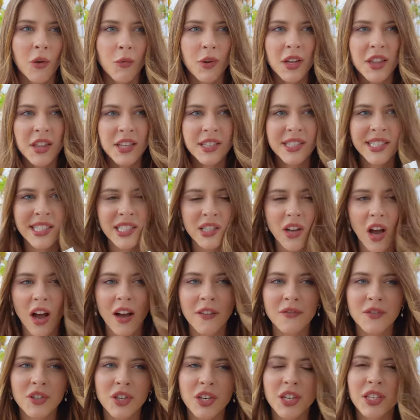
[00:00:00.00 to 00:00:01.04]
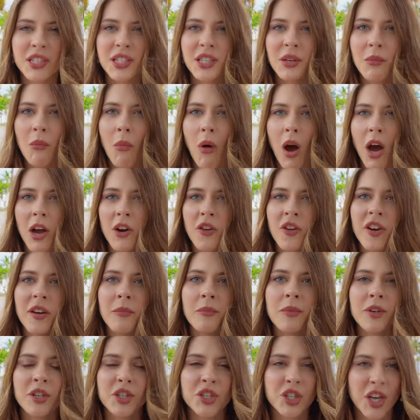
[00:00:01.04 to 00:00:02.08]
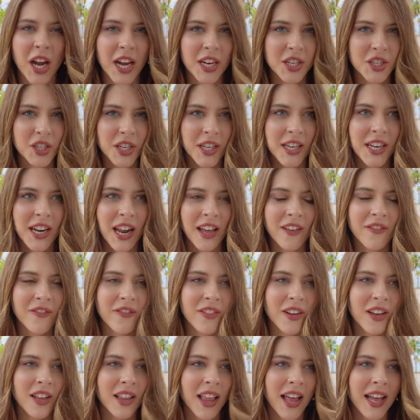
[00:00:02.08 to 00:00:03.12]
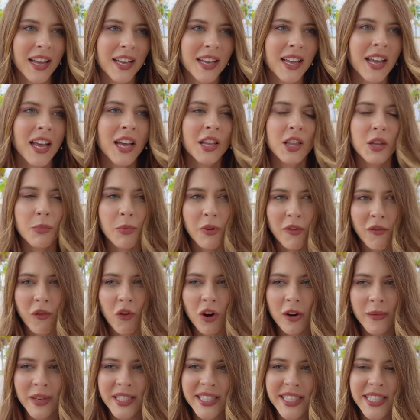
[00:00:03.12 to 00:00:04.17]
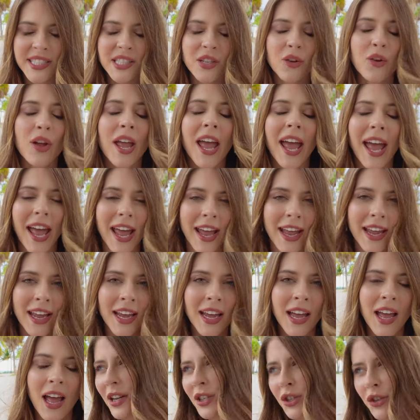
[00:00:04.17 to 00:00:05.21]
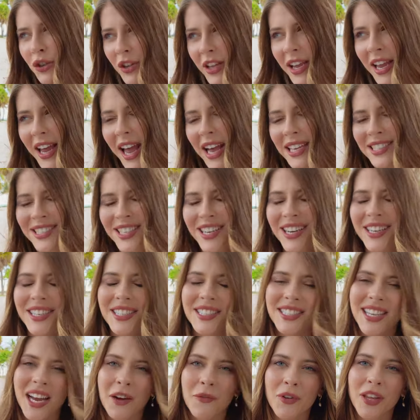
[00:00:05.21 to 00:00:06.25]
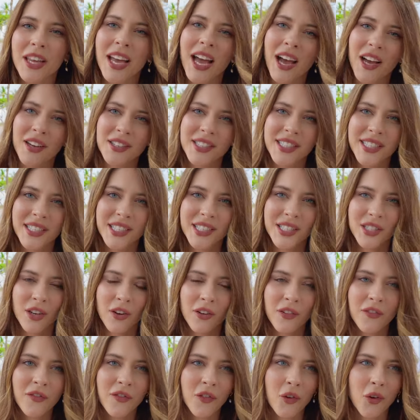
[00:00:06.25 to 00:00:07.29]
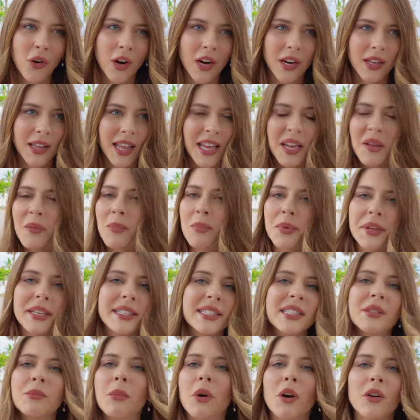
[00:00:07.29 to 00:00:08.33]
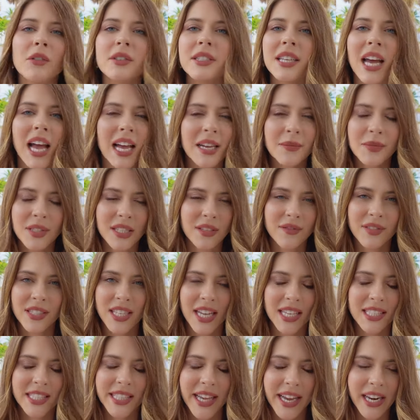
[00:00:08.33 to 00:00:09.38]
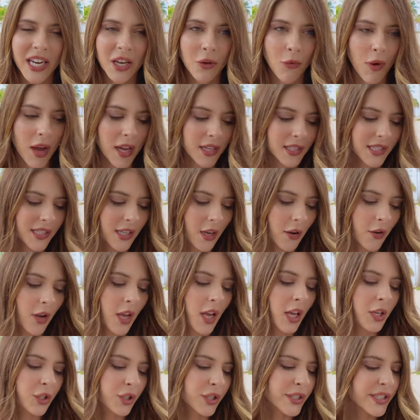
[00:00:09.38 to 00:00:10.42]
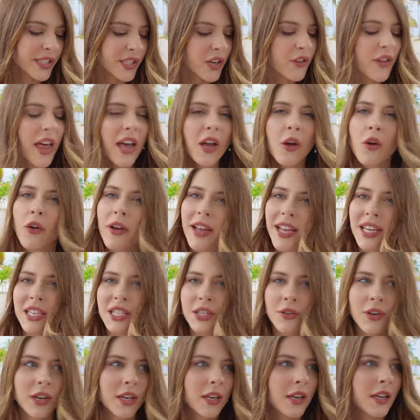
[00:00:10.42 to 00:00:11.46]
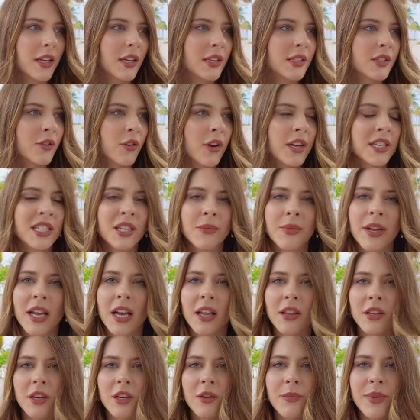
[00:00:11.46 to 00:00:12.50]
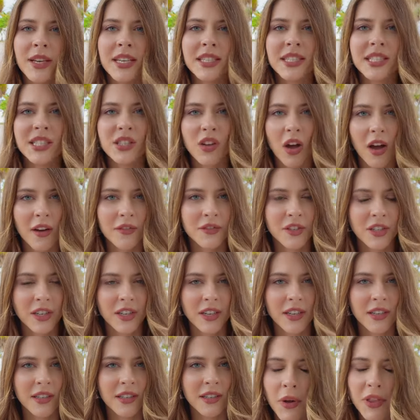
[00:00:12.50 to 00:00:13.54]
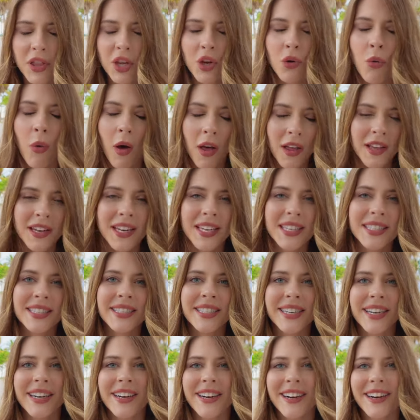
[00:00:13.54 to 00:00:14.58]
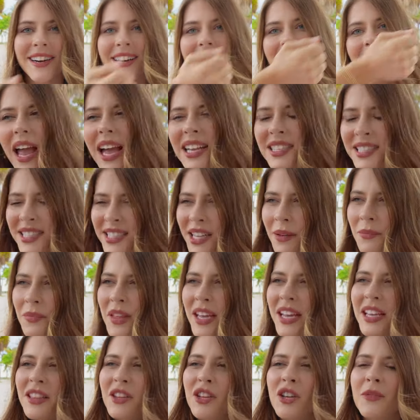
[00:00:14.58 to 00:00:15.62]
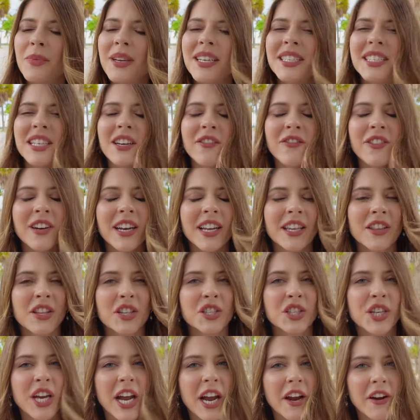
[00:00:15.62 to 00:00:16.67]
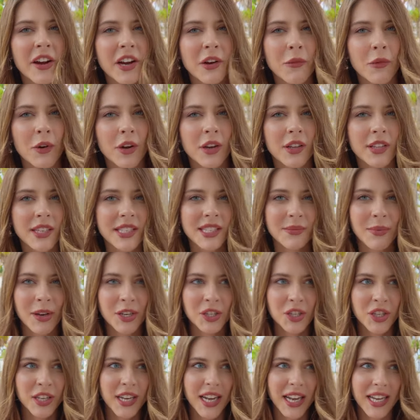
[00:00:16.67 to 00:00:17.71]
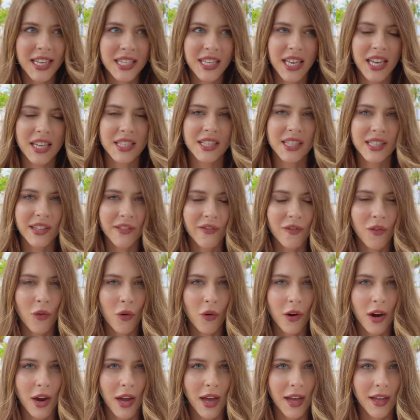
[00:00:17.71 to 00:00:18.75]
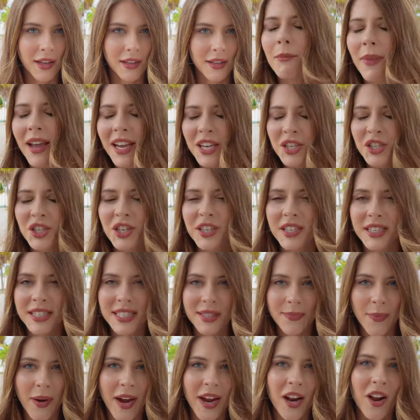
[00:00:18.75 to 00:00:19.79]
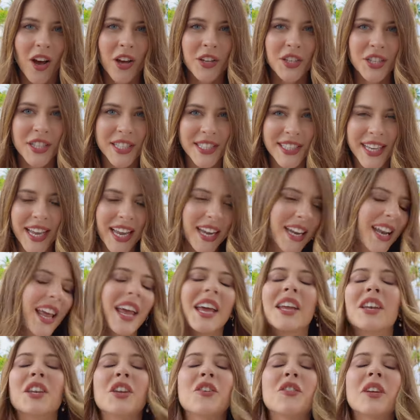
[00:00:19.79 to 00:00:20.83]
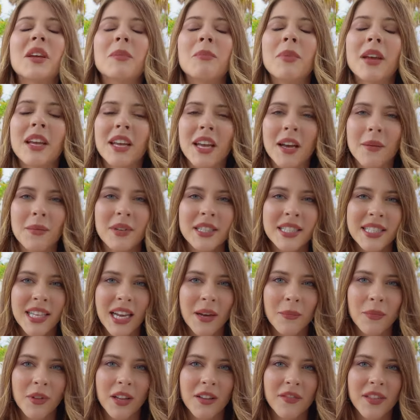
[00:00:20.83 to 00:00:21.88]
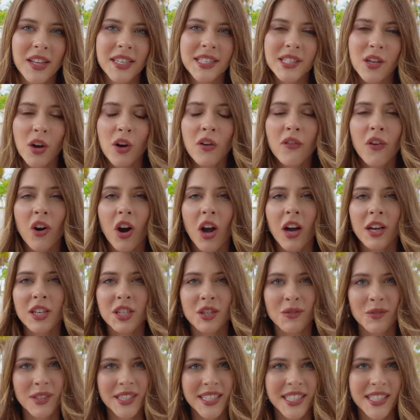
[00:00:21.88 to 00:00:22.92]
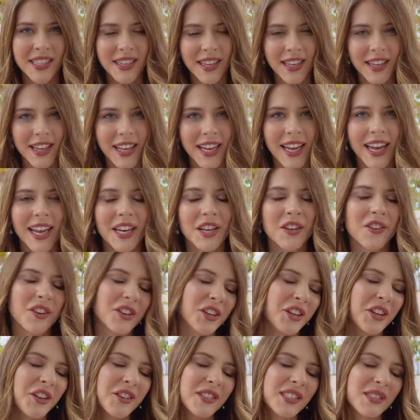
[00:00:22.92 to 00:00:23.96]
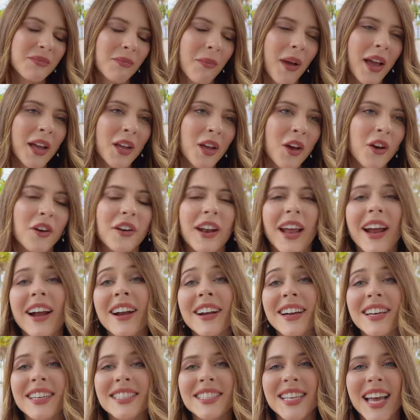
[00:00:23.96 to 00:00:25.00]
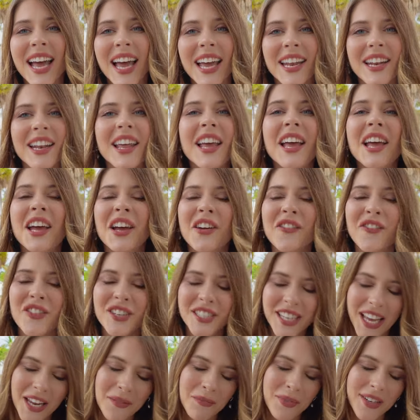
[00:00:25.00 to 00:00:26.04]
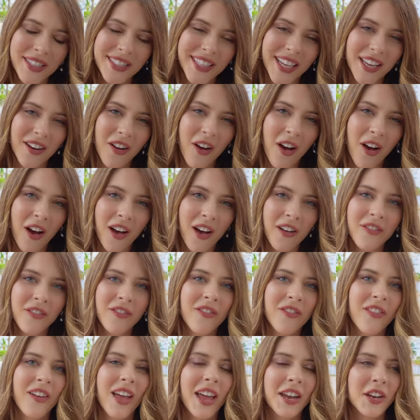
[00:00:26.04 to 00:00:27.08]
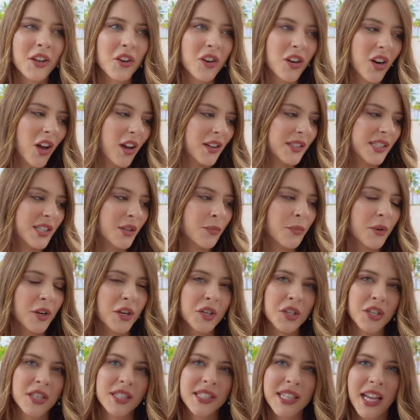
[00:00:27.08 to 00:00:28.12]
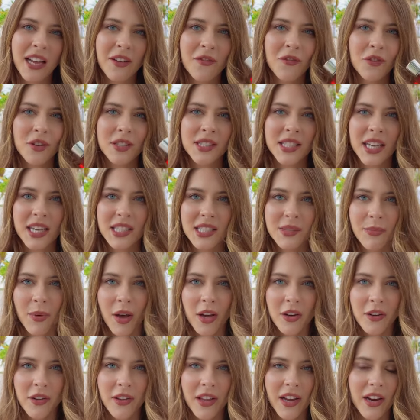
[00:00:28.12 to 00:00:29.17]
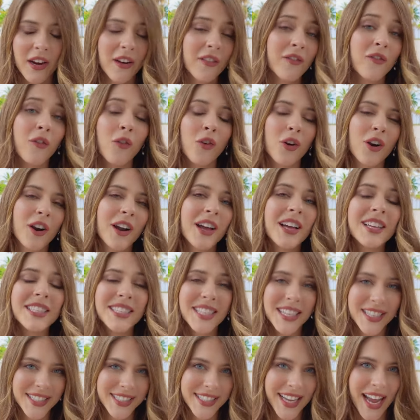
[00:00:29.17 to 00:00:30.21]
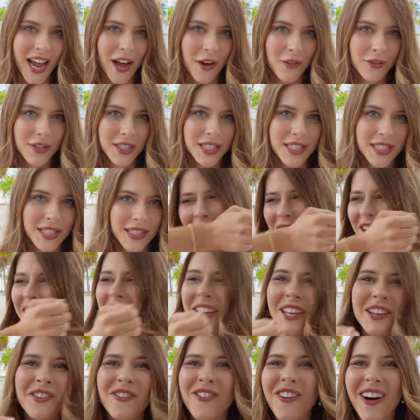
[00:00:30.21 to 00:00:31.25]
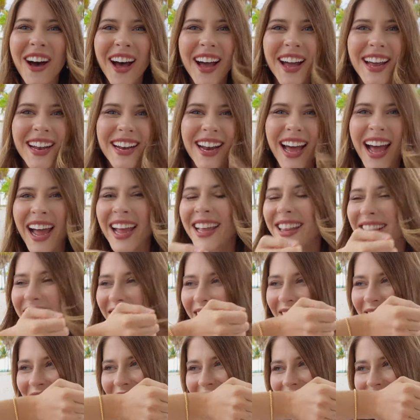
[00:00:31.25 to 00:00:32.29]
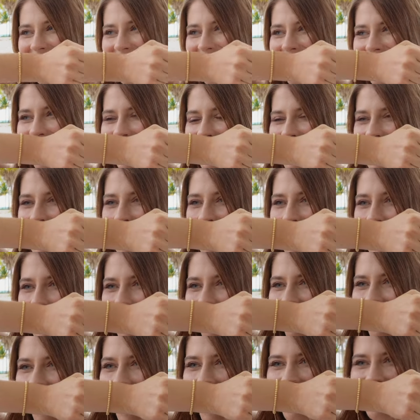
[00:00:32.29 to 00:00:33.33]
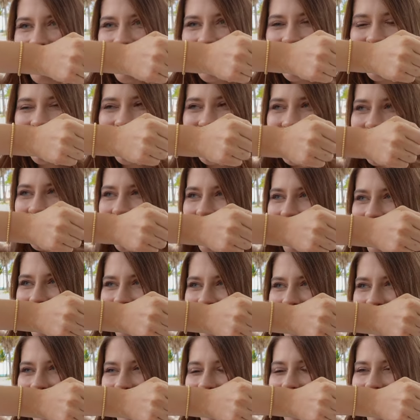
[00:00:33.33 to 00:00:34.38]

with a softer to moderate projection. I feel like the performance is okay. Juliette has a gun is not really how it is known for like beast mode types of scents anyway. So just know that going into it, it's going to be a little bit softer, but the quality is here and something a little bit different in the cherry world, especially in Sephora. Make sure to spray it on your skin and you can pick up a sample of this over on Twisted Lily and you can use my code Erica10 for 10% off. And you can also purchase a full-size bottle there for a discount. Really fun. I love this. There's so many facets to it.